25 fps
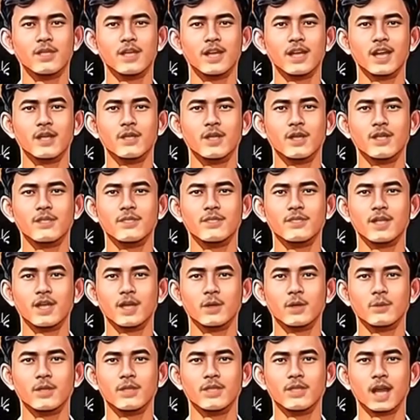Well,
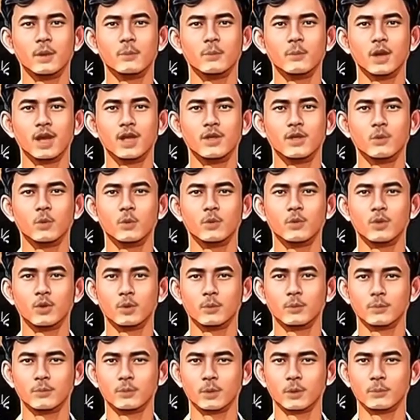maybe that's all I can
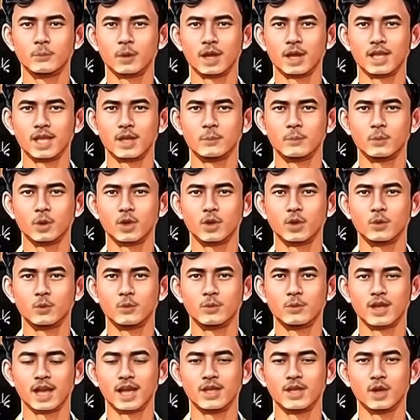explain about business
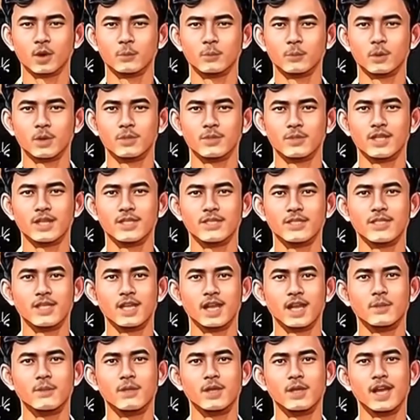continuity audit
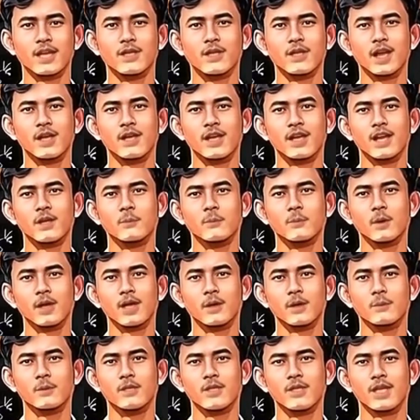and disaster
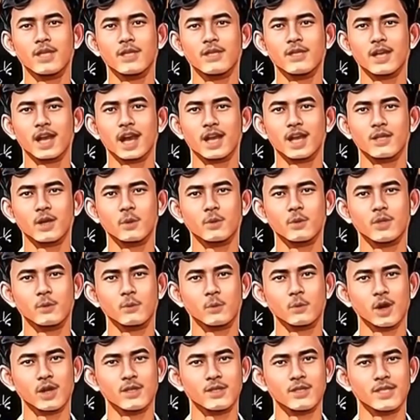recovery.
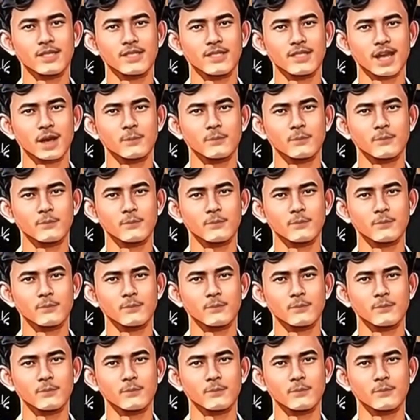Thank you.